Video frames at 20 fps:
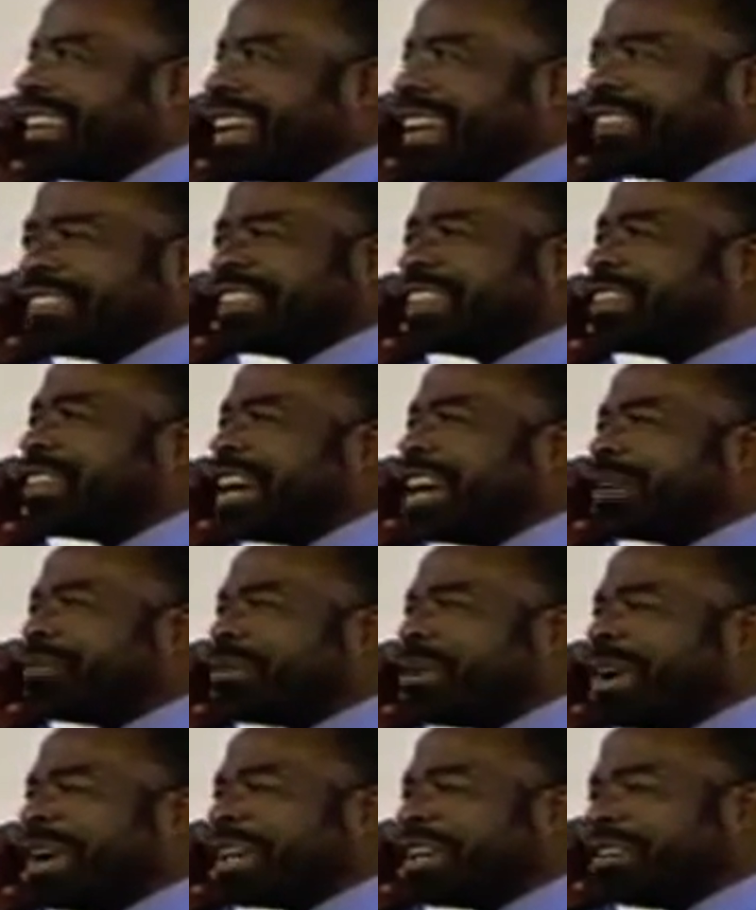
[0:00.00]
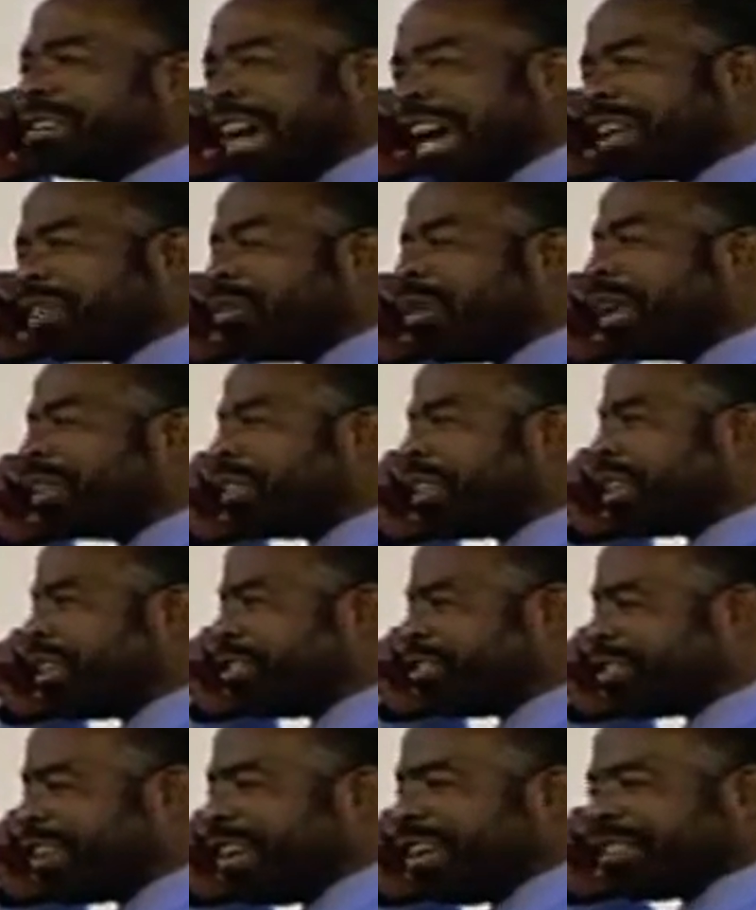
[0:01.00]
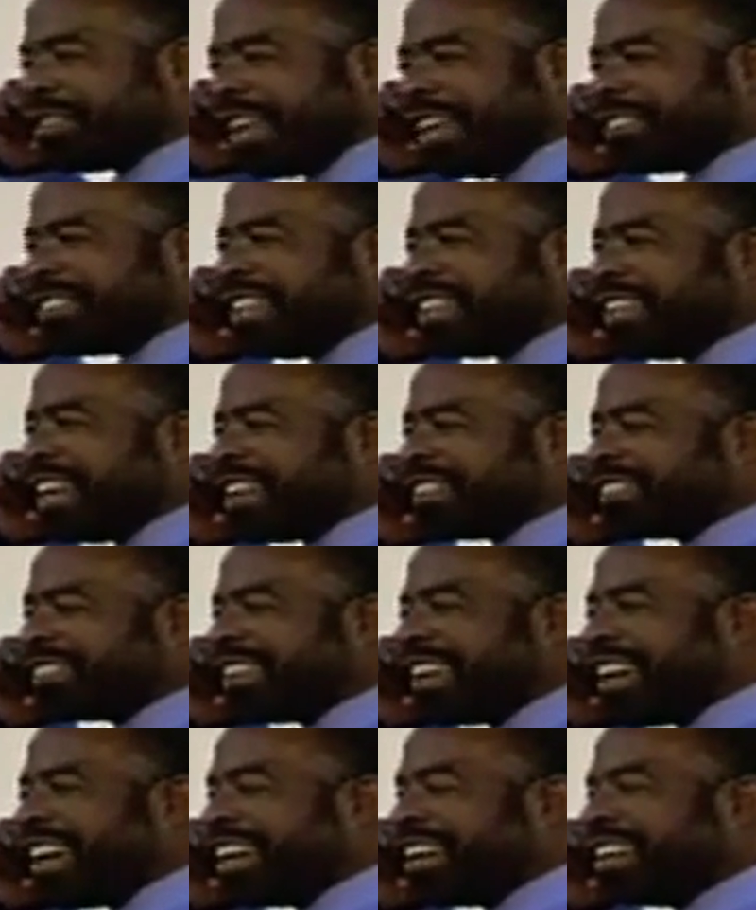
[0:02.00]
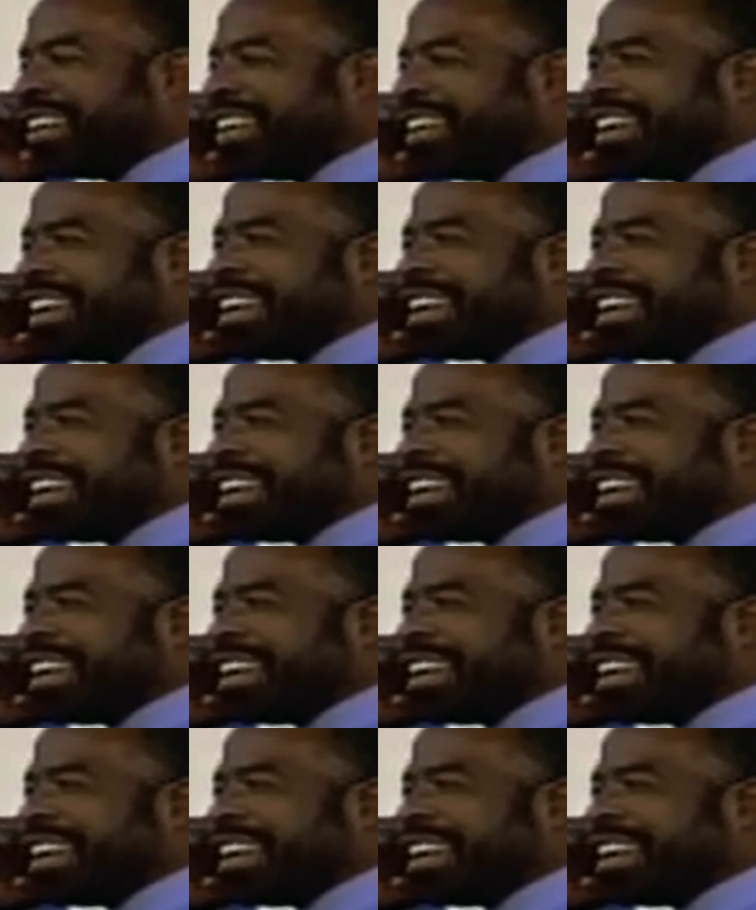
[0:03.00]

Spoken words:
He said, young boy, you know how to work the controls? I said, yes, sir.